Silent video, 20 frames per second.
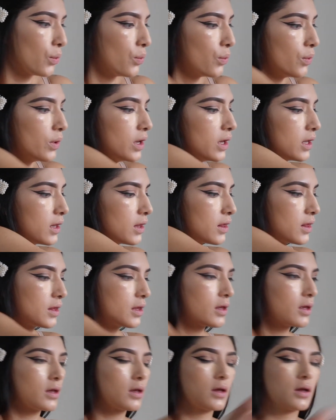with
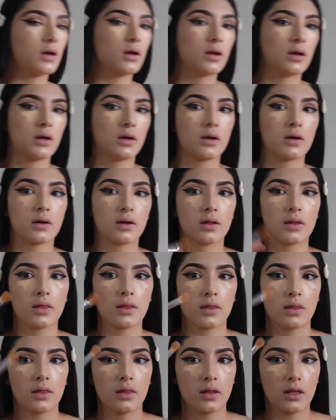
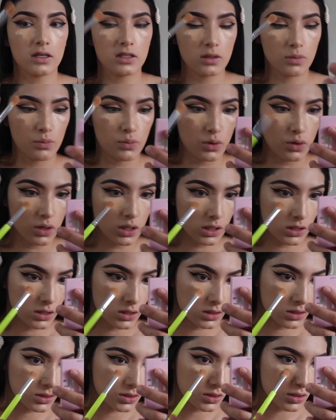this brush
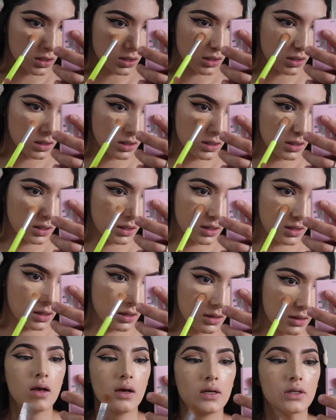and start.
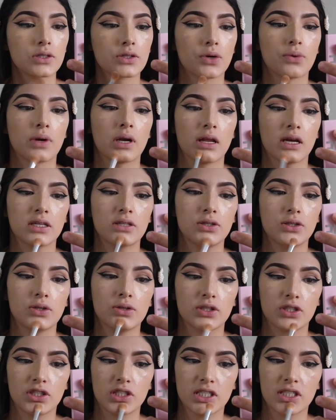So what I like to do
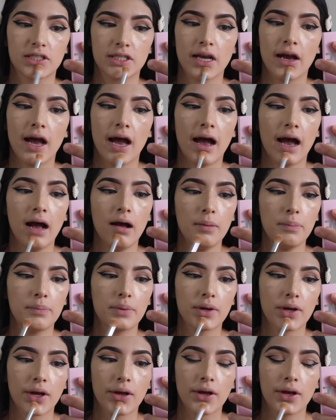is just tap
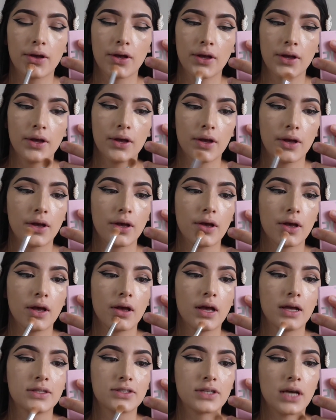
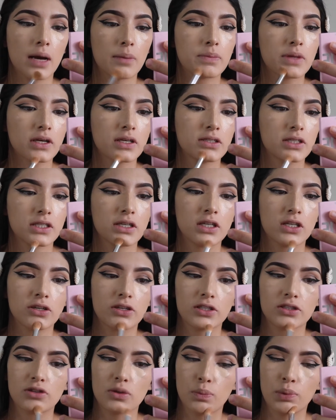the concealer
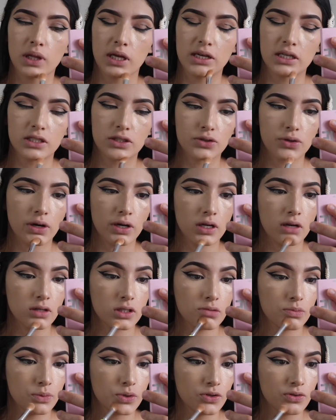into place. Try not
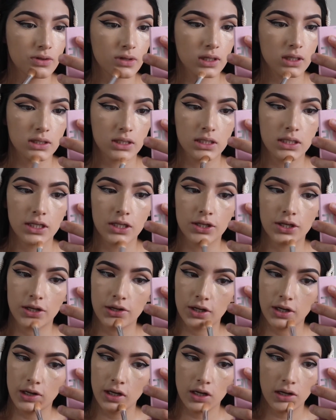to move the concealer
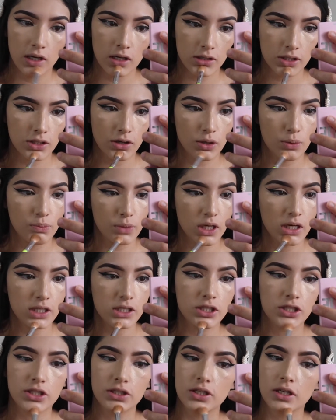so
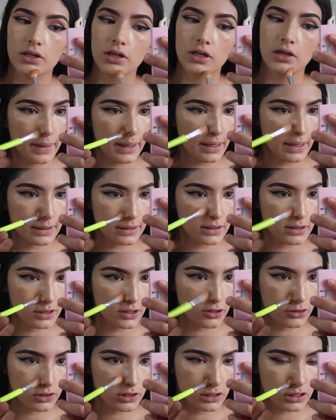much because
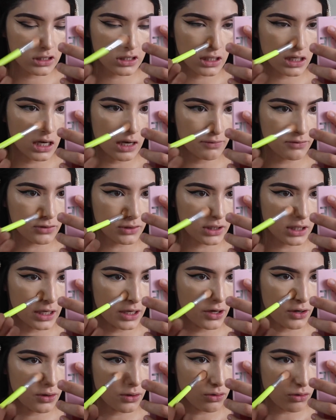then you're just gonna have to set
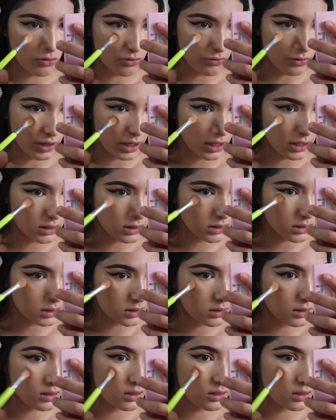your whole face.